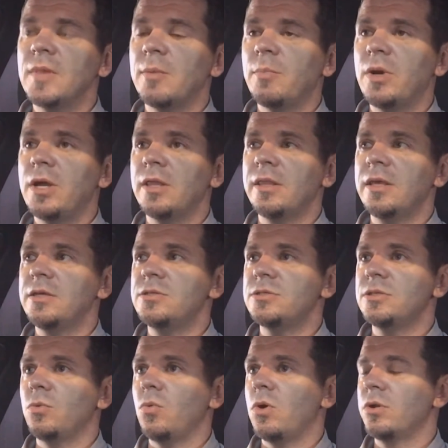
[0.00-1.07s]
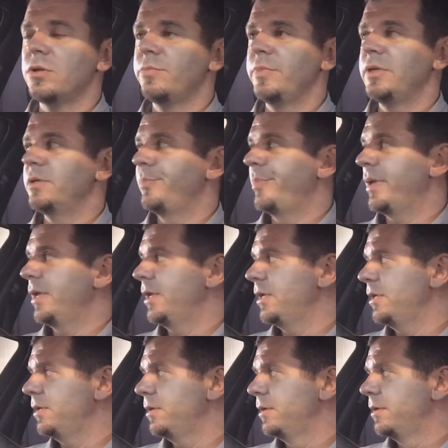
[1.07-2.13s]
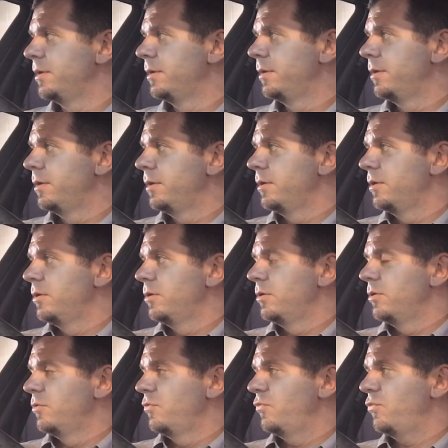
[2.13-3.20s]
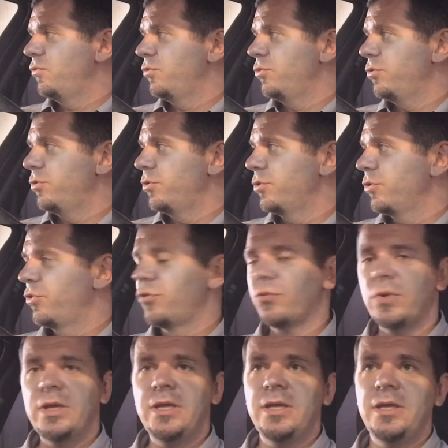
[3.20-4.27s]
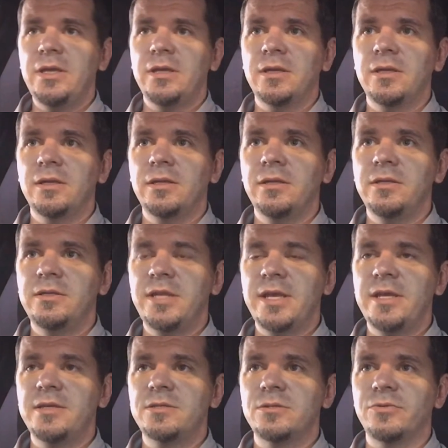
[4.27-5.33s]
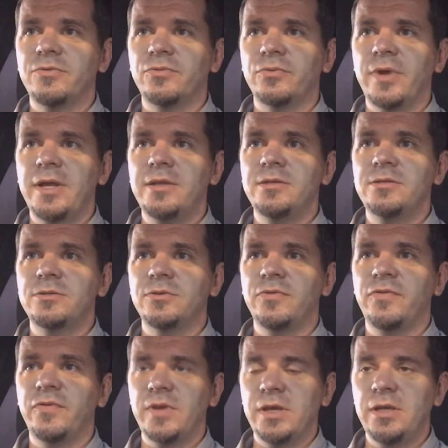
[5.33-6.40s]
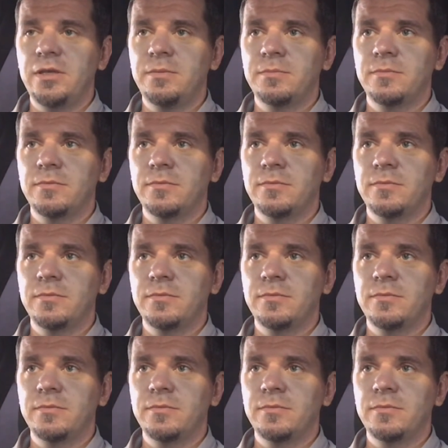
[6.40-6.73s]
but they still wanted me to pay for 3 days of rental fee